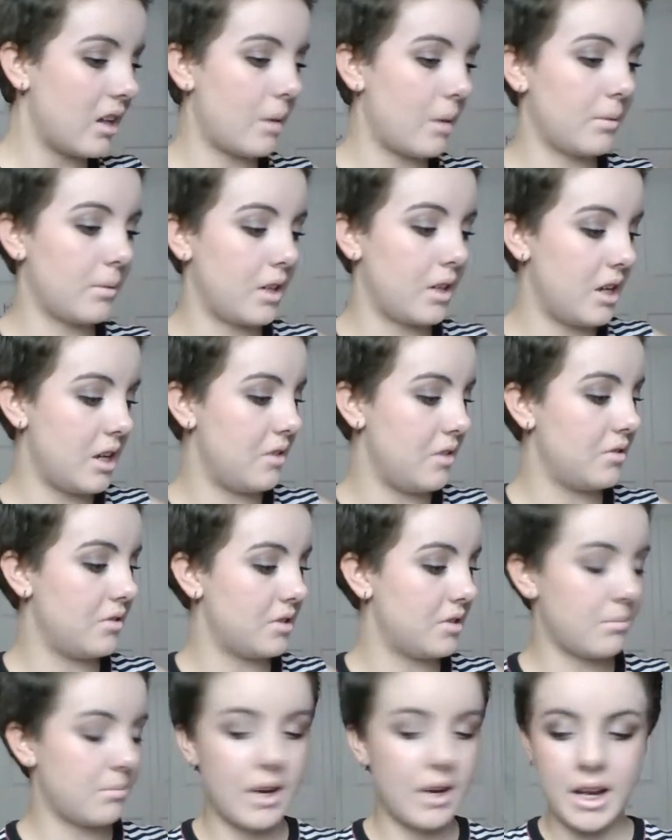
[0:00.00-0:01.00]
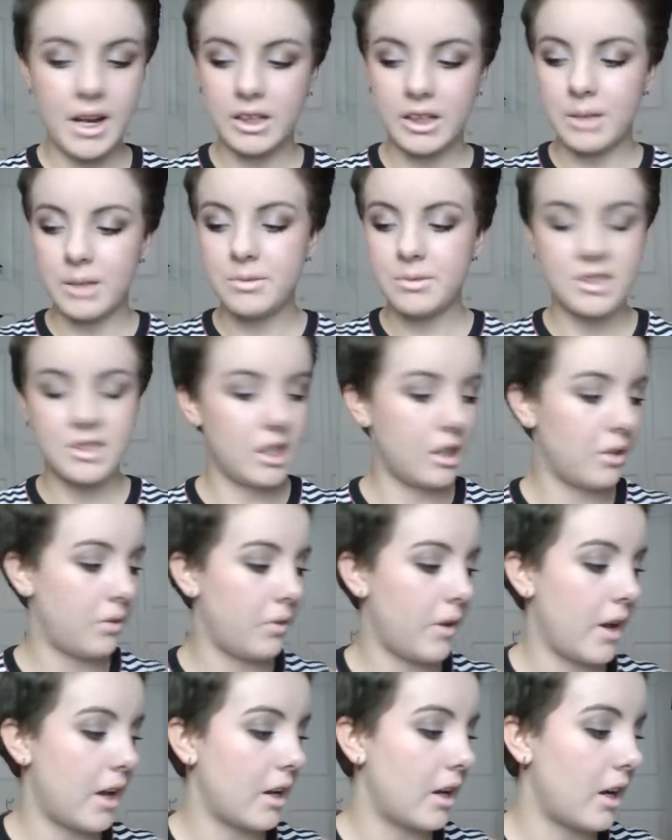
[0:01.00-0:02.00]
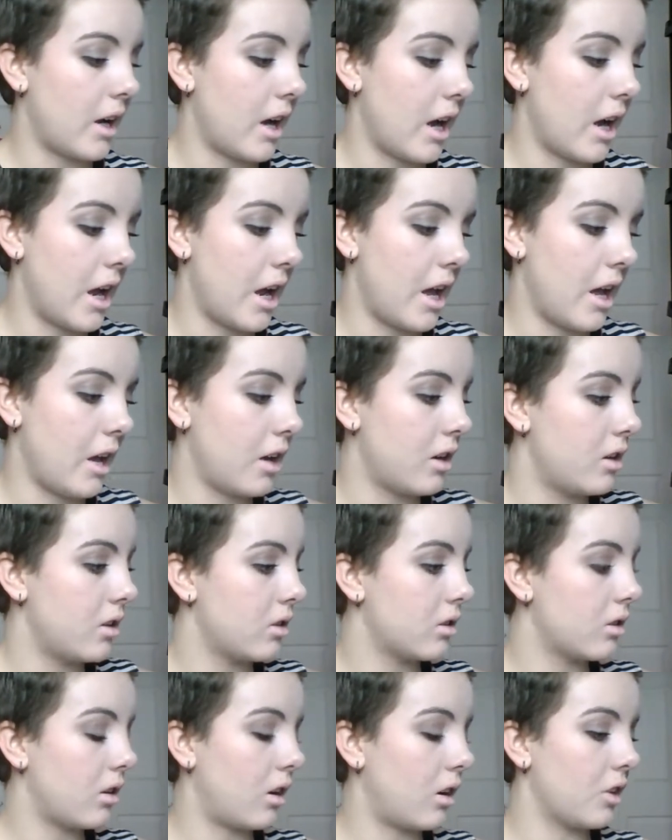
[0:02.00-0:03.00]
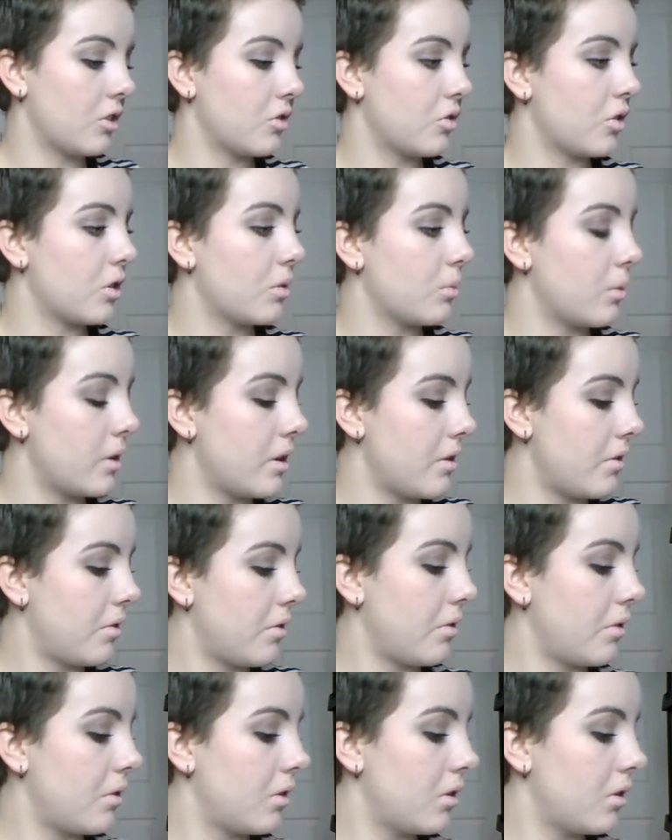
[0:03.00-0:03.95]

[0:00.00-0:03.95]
I'm gonna use my lipstick that I contoured with.